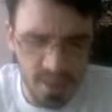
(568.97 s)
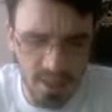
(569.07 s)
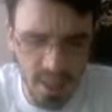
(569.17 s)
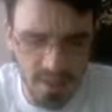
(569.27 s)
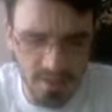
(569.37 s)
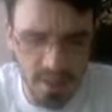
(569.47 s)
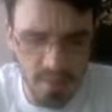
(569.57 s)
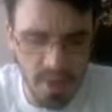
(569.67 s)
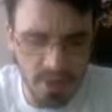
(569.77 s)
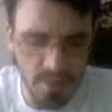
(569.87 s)
It's a lot of fun
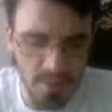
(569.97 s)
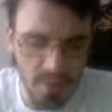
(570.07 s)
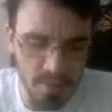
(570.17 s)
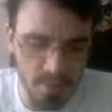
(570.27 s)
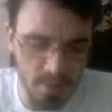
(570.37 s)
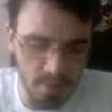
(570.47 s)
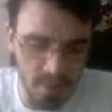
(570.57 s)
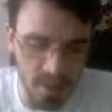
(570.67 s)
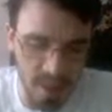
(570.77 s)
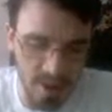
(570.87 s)
to mess with people
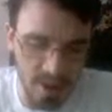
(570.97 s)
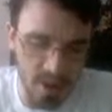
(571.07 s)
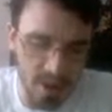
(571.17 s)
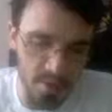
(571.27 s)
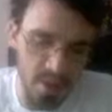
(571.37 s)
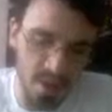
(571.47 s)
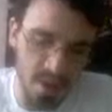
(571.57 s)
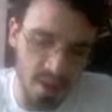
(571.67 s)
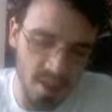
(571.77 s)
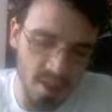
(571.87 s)
with that card,
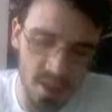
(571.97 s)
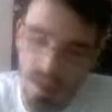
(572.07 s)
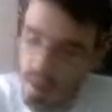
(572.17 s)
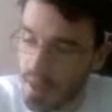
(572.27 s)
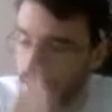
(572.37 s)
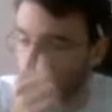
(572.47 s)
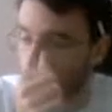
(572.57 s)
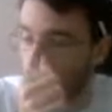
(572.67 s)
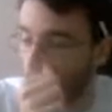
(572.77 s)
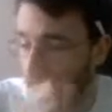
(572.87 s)
but
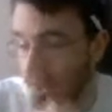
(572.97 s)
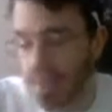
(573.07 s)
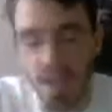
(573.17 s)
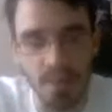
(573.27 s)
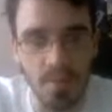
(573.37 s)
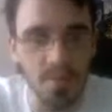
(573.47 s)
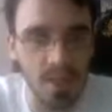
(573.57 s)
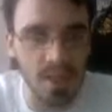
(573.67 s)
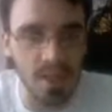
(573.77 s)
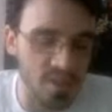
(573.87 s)
you know, can't be
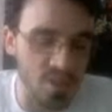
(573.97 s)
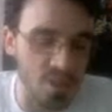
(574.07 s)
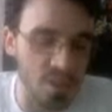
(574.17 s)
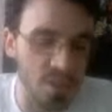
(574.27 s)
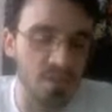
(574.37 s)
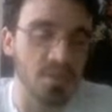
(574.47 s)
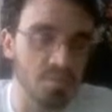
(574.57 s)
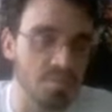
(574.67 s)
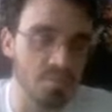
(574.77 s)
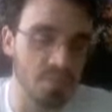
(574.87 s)
blocked by 2 or more.
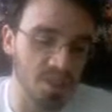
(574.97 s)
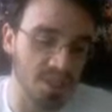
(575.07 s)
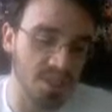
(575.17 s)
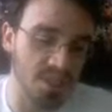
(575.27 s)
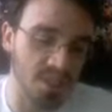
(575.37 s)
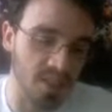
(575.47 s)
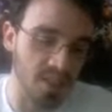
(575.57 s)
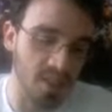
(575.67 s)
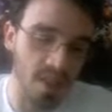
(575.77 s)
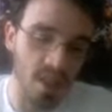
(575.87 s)
Pretty
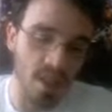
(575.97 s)
decent.